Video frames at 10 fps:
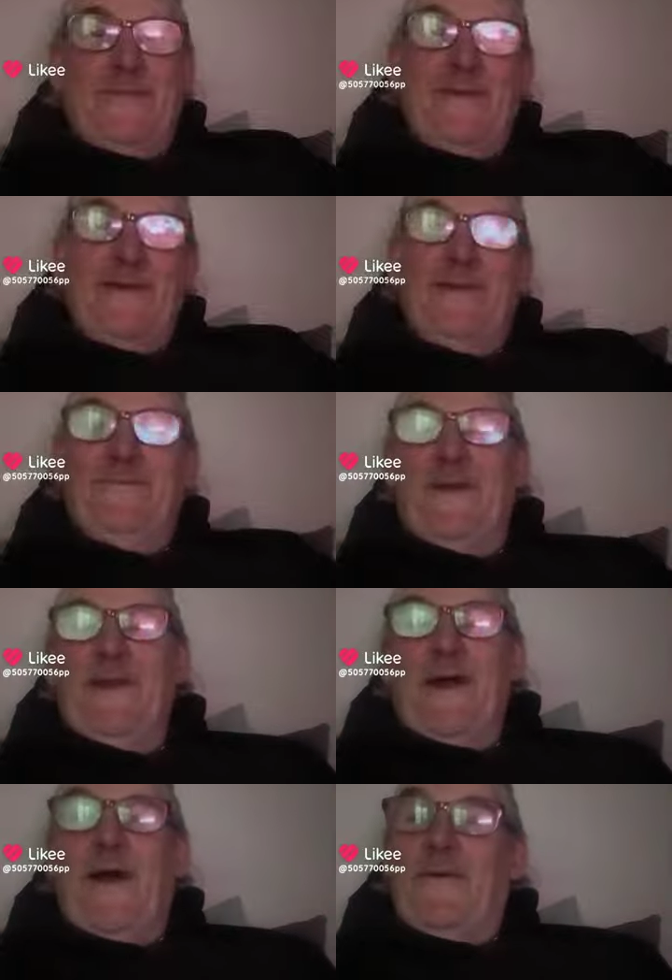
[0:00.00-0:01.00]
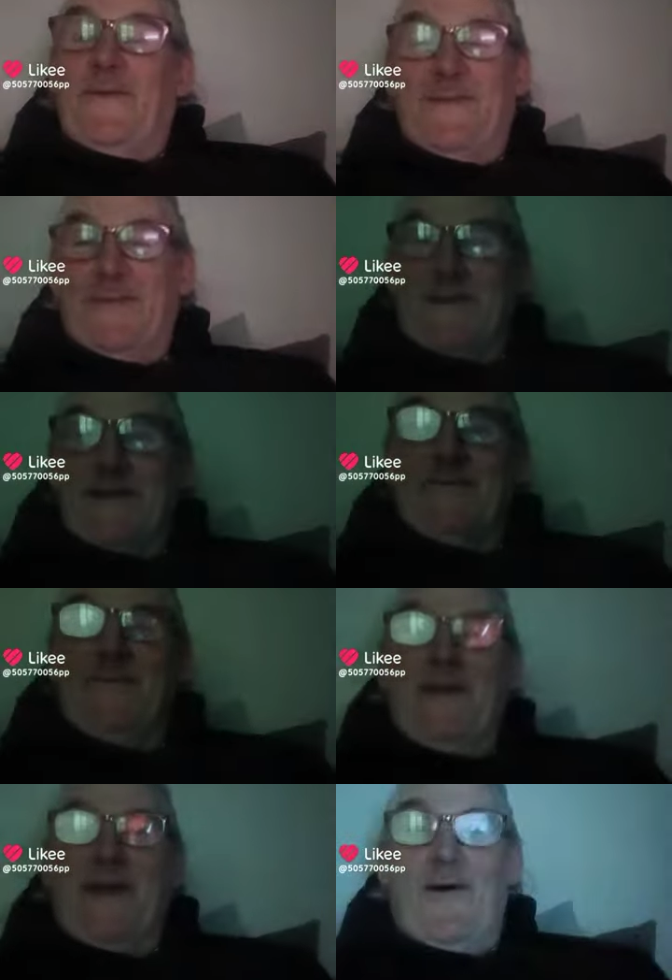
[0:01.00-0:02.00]
little video. This is a little
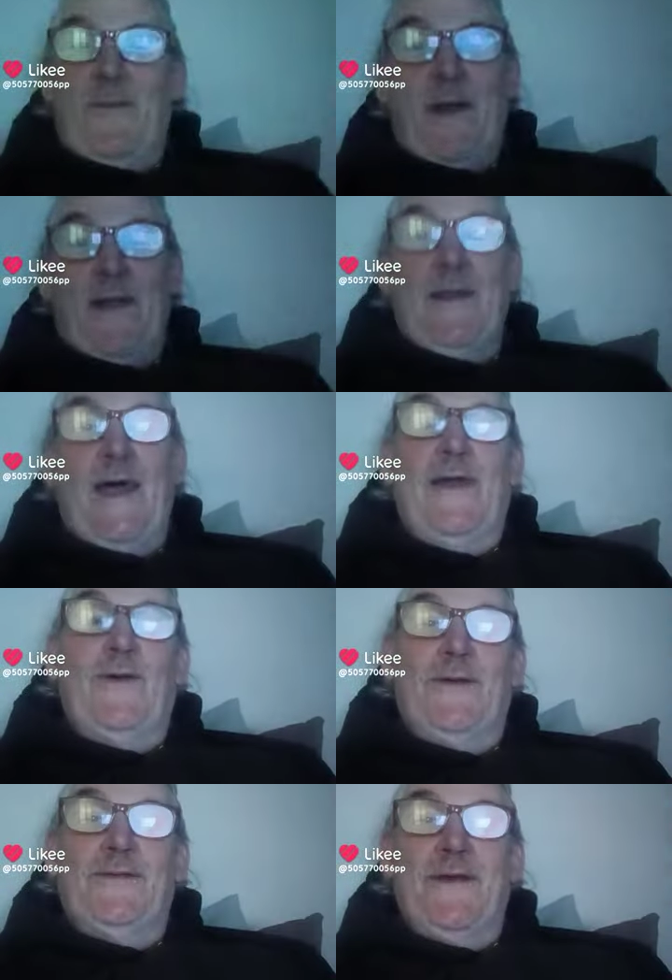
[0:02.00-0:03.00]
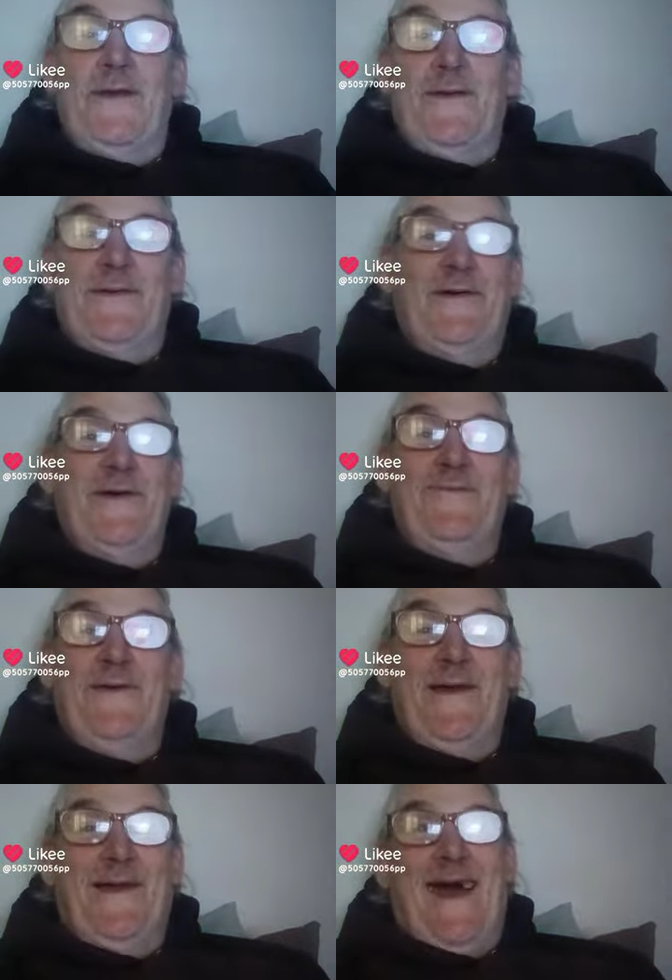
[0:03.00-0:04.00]
video about an ad I seen on
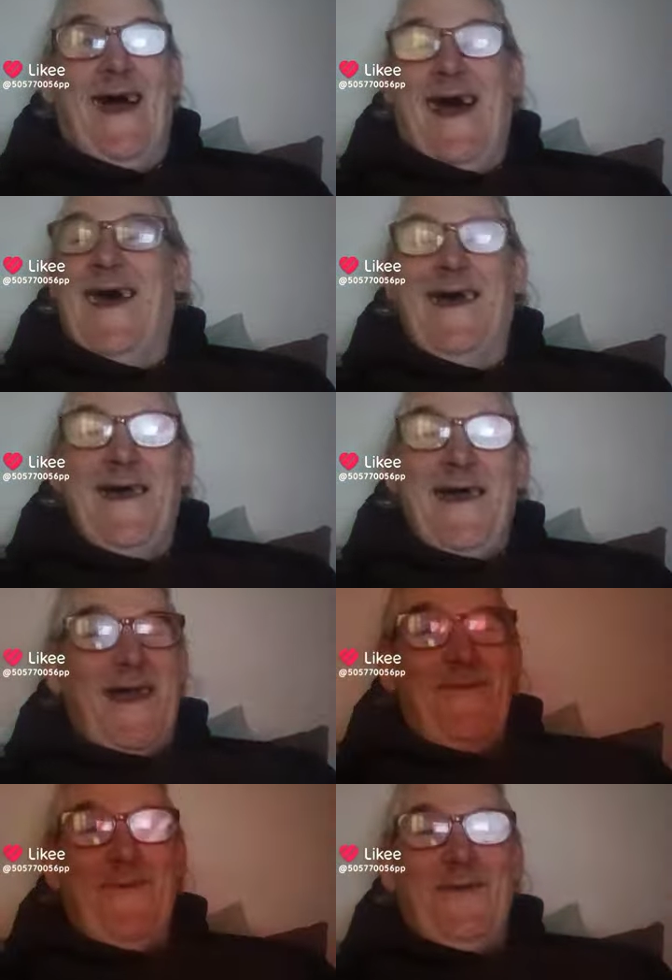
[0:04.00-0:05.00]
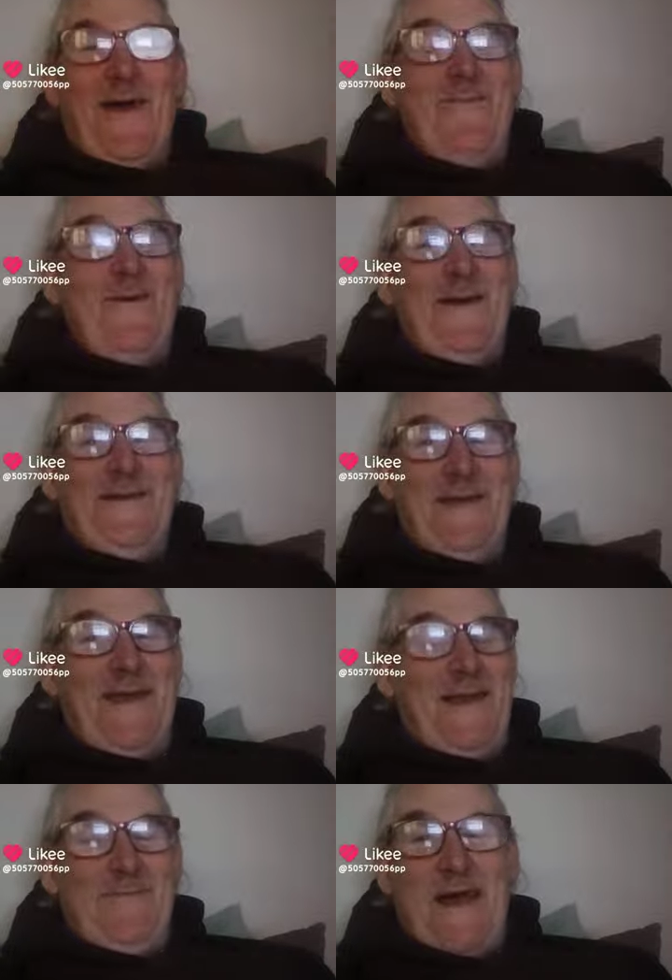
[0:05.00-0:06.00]
TV. Every time I see
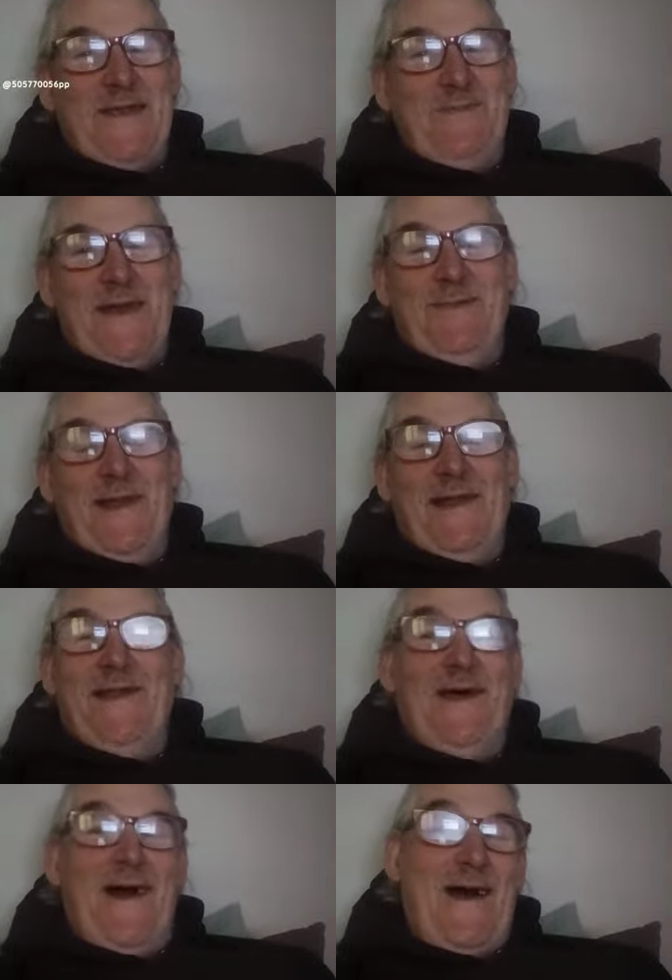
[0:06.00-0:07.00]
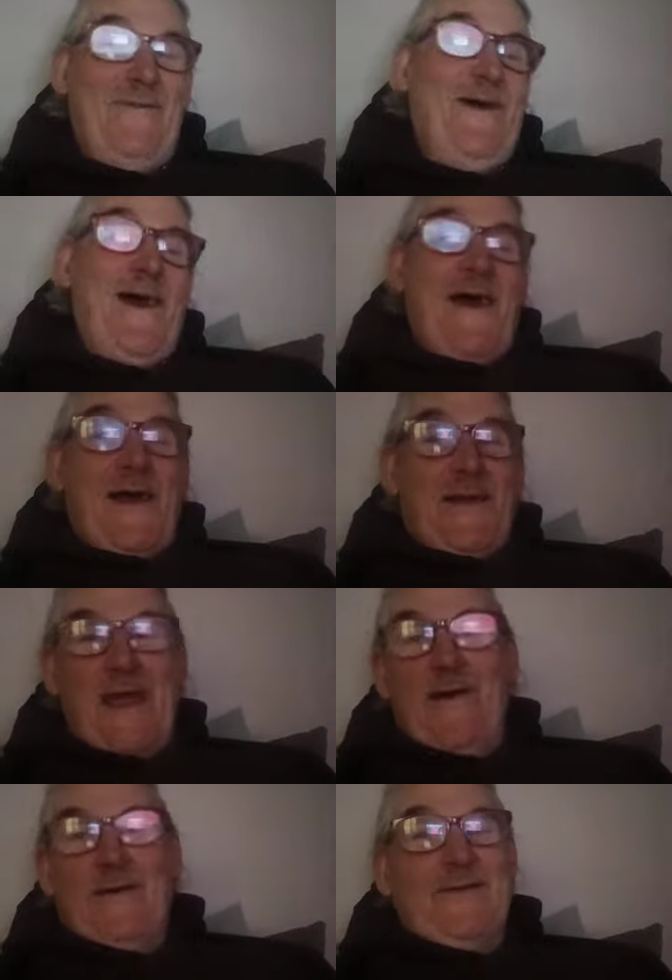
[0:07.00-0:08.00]
it, it makes me bloody laugh.
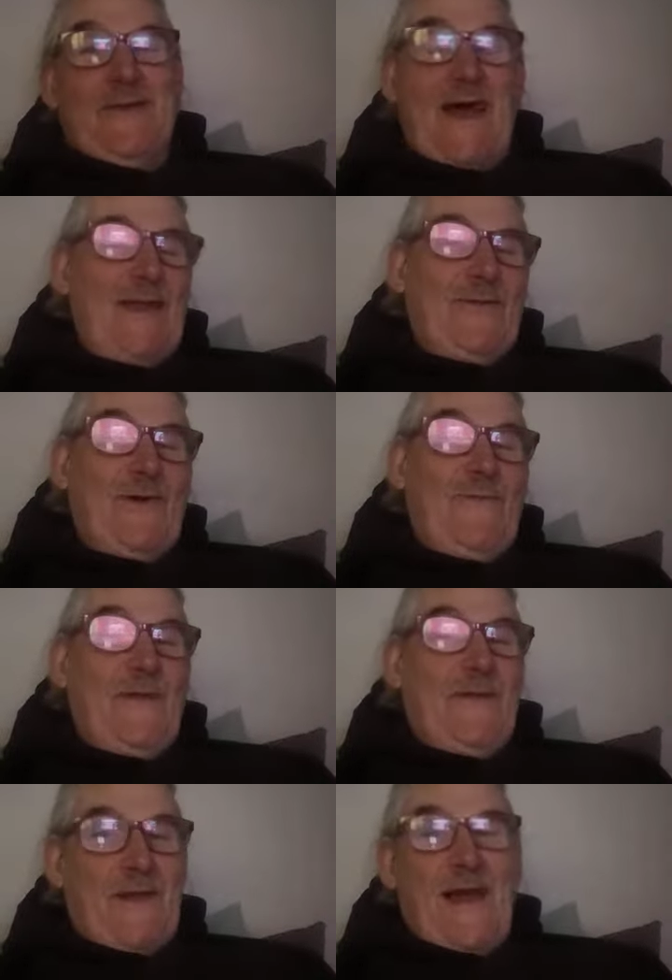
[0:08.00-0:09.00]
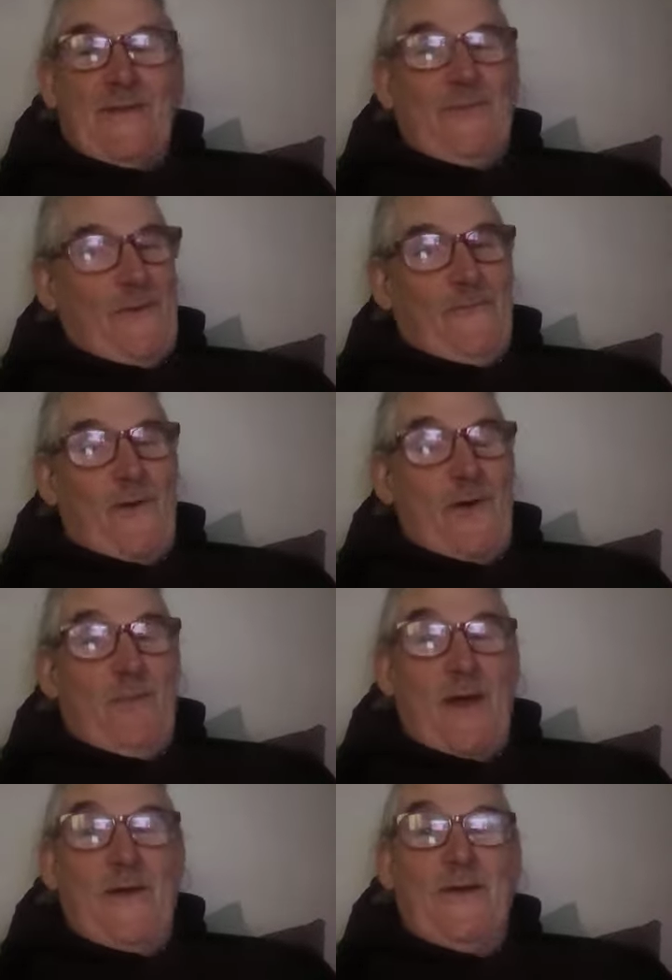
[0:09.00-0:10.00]
Now it starts off where a
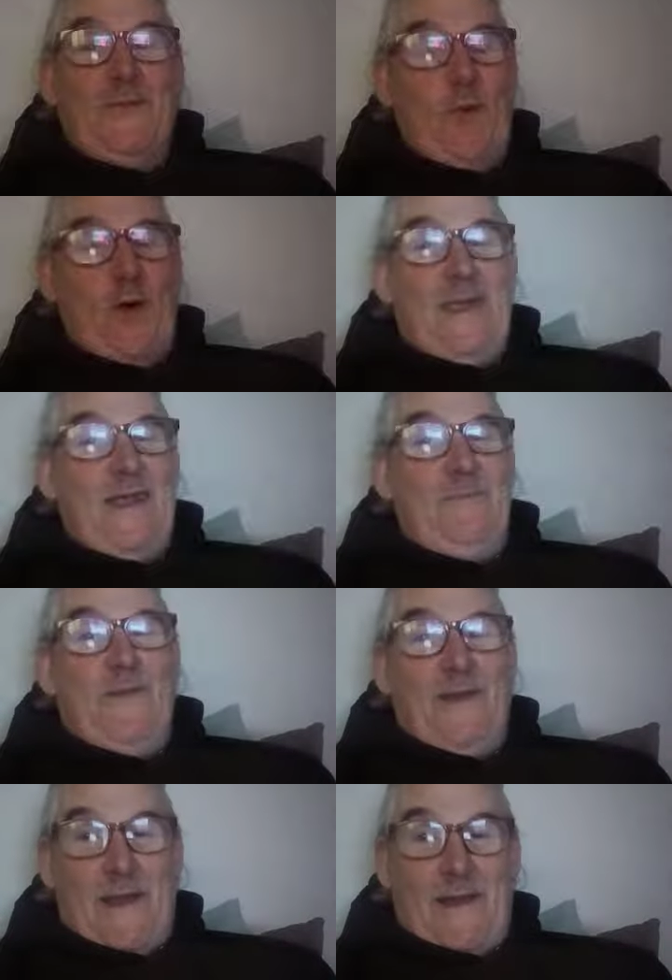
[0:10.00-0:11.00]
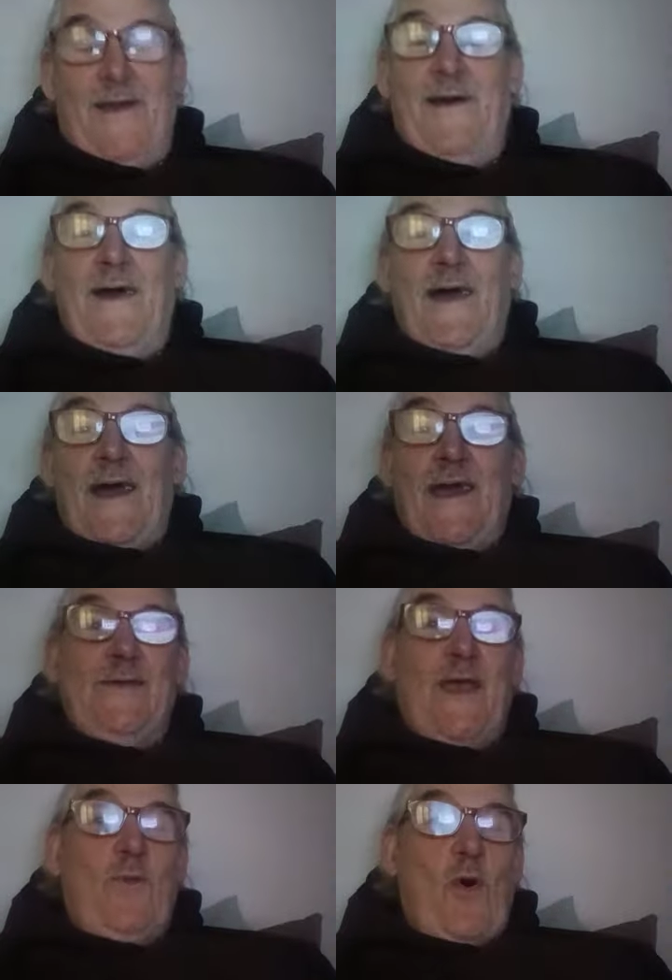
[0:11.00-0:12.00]
bloke is walking up the ladder.
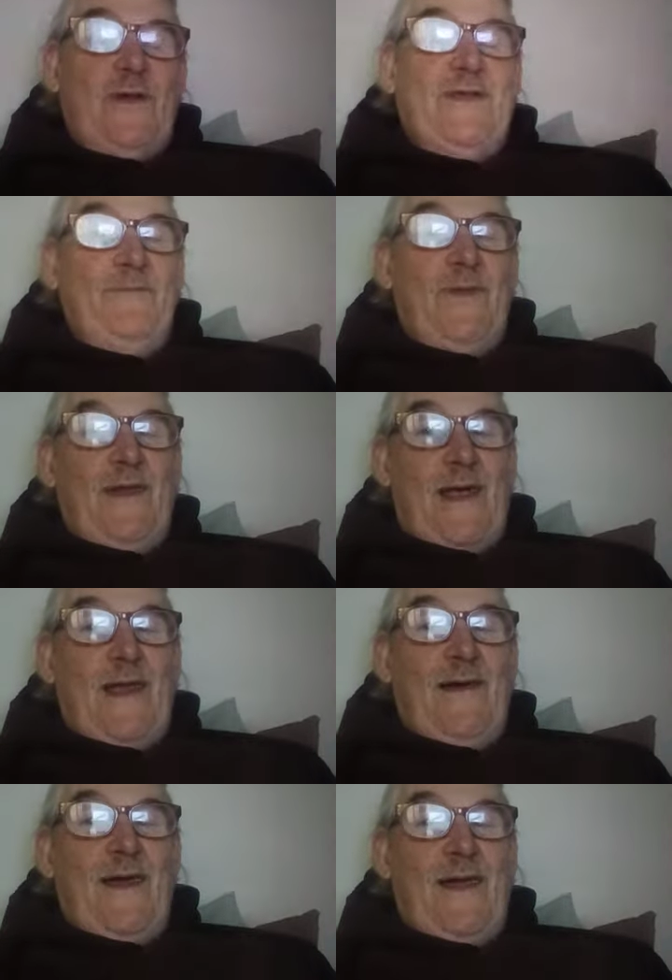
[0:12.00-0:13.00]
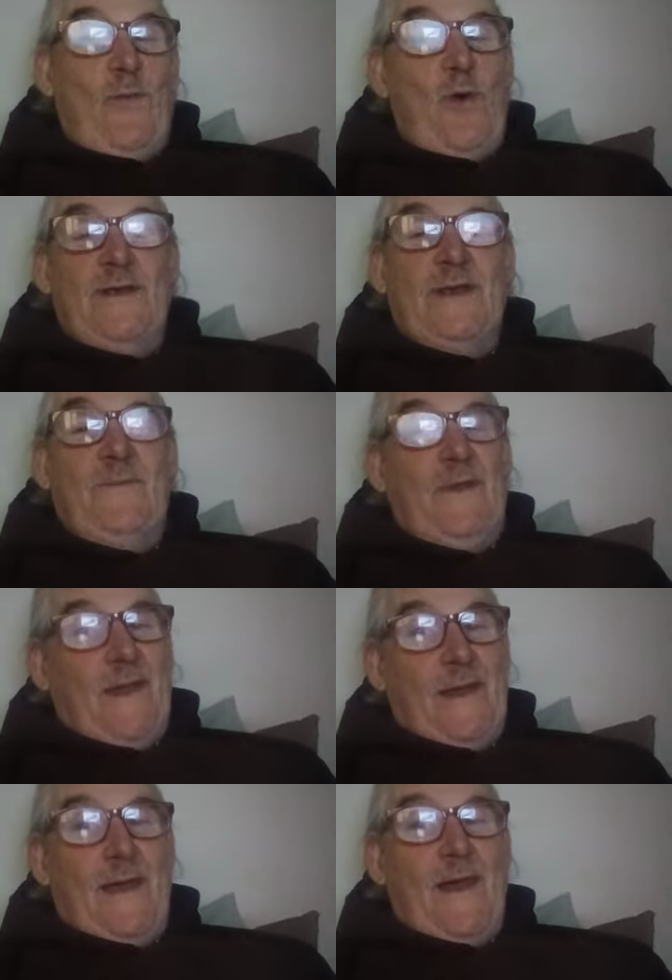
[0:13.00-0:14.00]
He walks up the
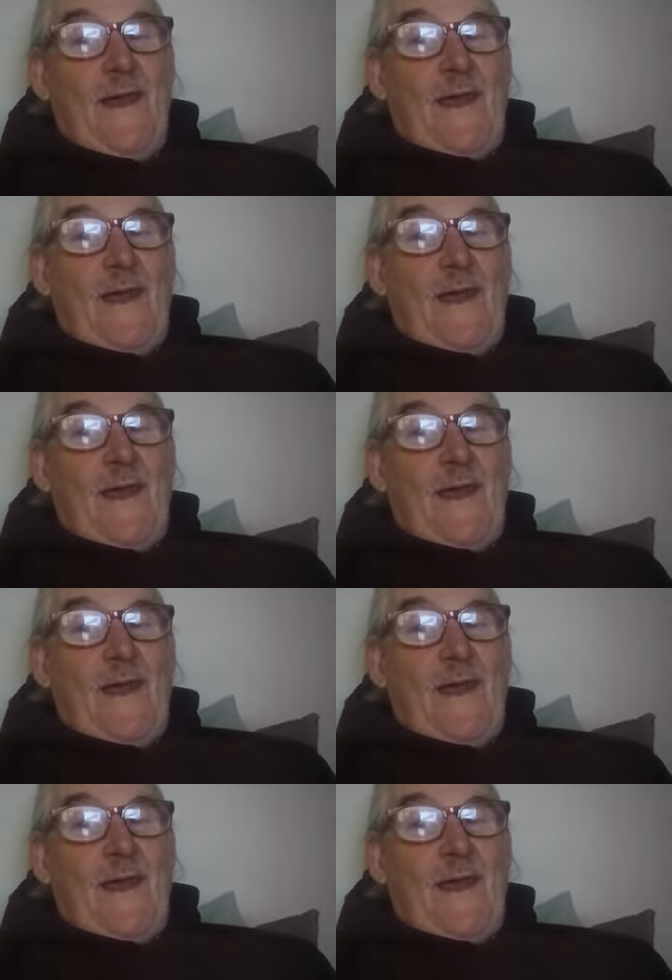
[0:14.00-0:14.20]
ladder,